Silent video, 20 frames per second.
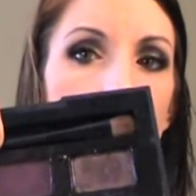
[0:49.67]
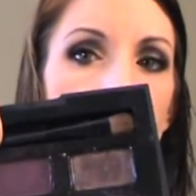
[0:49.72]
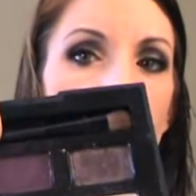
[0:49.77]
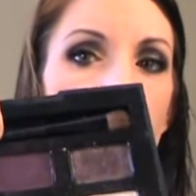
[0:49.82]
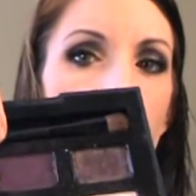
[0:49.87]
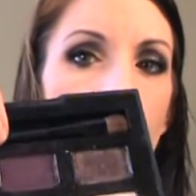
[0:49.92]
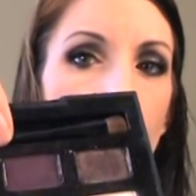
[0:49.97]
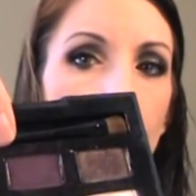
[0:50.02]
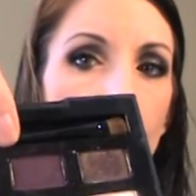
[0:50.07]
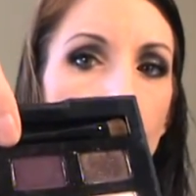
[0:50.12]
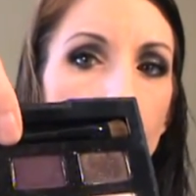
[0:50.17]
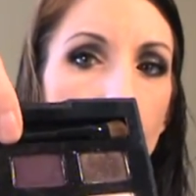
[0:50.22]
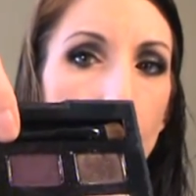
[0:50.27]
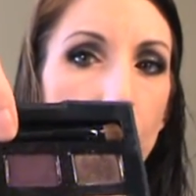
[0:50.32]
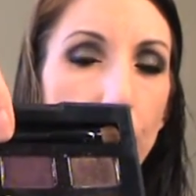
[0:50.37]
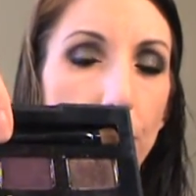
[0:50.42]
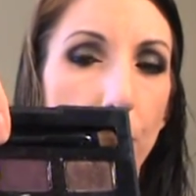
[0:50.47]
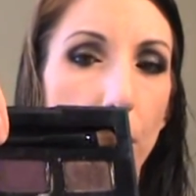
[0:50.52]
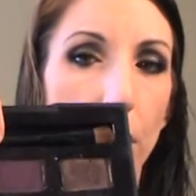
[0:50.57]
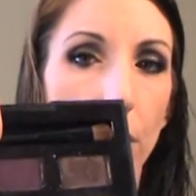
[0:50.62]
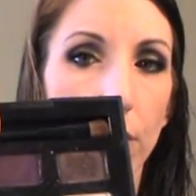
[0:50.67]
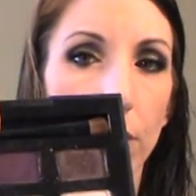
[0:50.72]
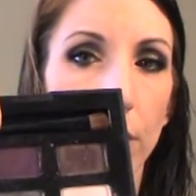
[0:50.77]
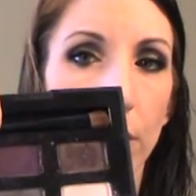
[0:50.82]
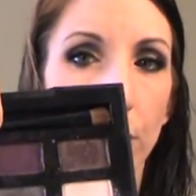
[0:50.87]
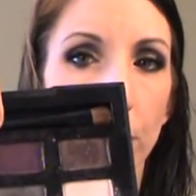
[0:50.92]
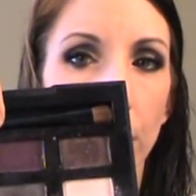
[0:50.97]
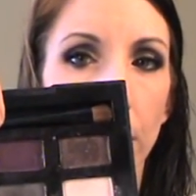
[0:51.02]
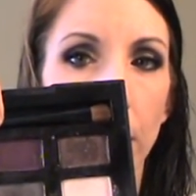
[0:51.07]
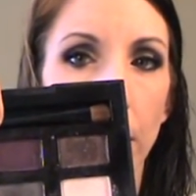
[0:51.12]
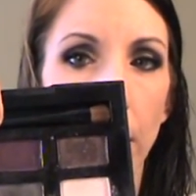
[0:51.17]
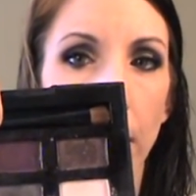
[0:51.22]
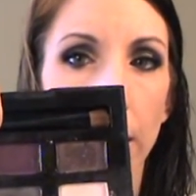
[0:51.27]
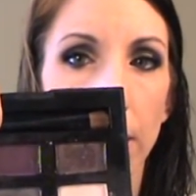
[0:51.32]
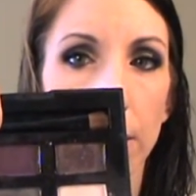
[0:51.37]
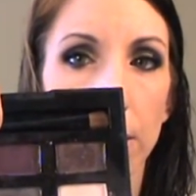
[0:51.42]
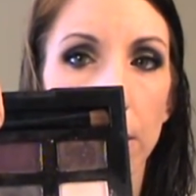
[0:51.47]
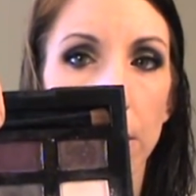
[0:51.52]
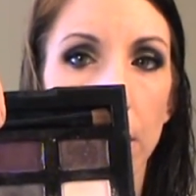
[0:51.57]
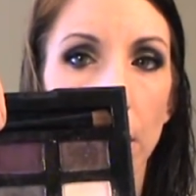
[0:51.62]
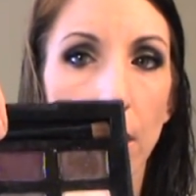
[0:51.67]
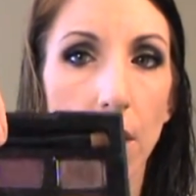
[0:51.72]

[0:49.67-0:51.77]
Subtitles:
palette for brown and green eyes.